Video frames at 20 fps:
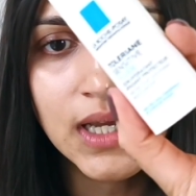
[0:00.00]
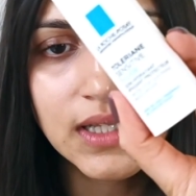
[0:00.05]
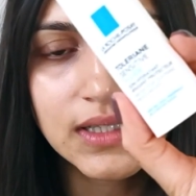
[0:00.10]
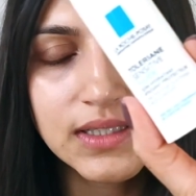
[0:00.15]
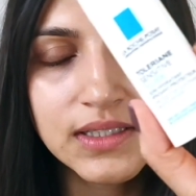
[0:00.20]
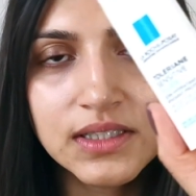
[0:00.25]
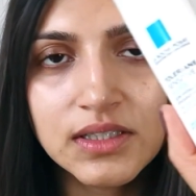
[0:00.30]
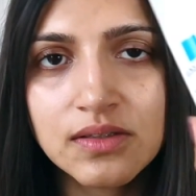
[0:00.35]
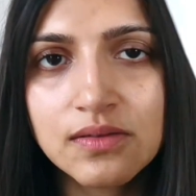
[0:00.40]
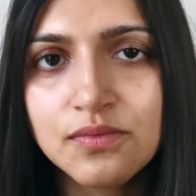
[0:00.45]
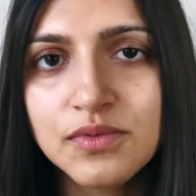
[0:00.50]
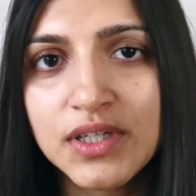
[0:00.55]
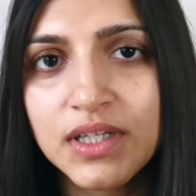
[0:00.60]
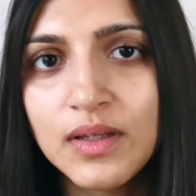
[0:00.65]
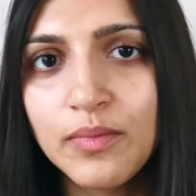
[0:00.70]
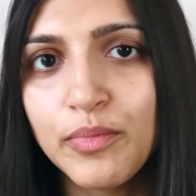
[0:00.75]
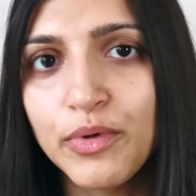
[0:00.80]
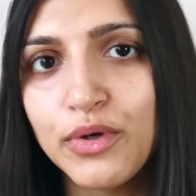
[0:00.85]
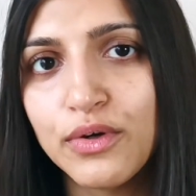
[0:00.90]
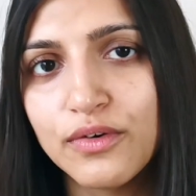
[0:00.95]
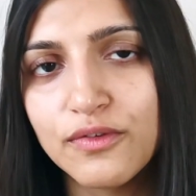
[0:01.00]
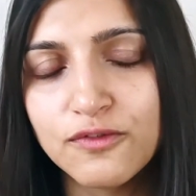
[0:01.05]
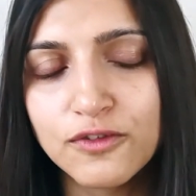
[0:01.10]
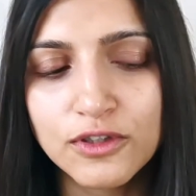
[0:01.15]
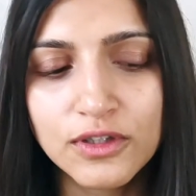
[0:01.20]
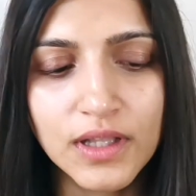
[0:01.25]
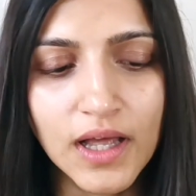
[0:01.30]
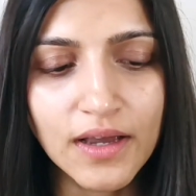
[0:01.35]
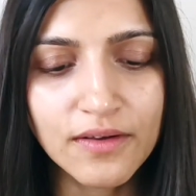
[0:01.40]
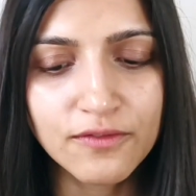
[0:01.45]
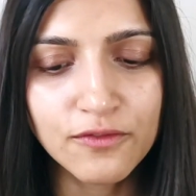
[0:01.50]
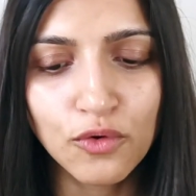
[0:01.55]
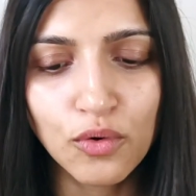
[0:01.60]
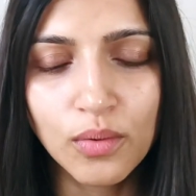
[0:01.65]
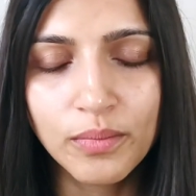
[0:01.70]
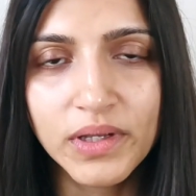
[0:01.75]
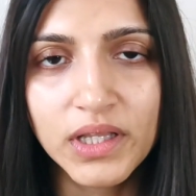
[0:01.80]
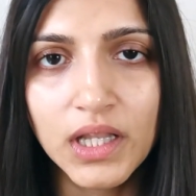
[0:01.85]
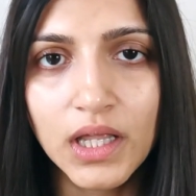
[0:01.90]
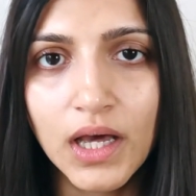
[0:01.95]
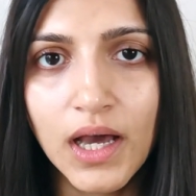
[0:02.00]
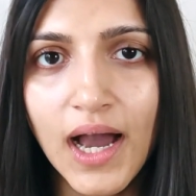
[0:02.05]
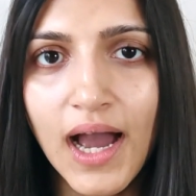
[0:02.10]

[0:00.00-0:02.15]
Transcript: This is a really beautiful light formula.